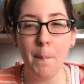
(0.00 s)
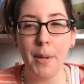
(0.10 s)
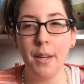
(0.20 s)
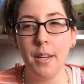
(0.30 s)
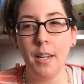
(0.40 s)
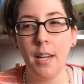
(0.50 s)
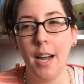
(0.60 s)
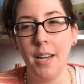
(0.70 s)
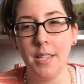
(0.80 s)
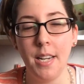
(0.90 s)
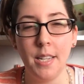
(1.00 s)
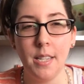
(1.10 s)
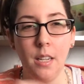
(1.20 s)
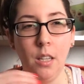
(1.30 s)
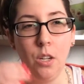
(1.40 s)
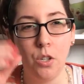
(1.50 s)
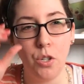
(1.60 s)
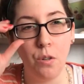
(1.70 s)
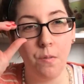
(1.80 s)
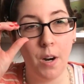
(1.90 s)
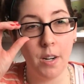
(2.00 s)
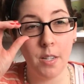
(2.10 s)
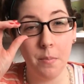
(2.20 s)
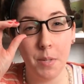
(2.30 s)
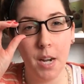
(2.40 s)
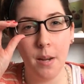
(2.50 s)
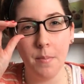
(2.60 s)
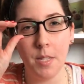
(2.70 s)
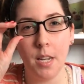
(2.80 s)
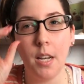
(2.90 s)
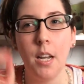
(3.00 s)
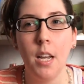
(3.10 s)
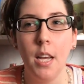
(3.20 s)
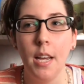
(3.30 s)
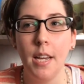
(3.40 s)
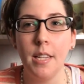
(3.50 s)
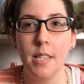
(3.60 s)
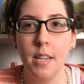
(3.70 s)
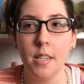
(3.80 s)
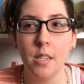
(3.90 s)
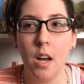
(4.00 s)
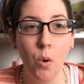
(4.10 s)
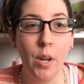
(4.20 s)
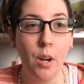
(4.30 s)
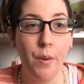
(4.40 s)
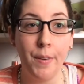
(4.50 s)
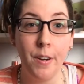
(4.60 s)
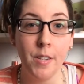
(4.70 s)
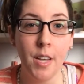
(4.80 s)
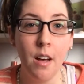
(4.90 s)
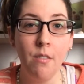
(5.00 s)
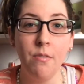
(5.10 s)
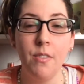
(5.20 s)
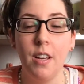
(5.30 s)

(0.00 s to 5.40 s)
but he kind of takes it a little too far sometimes, and he says, oh, get over yourself.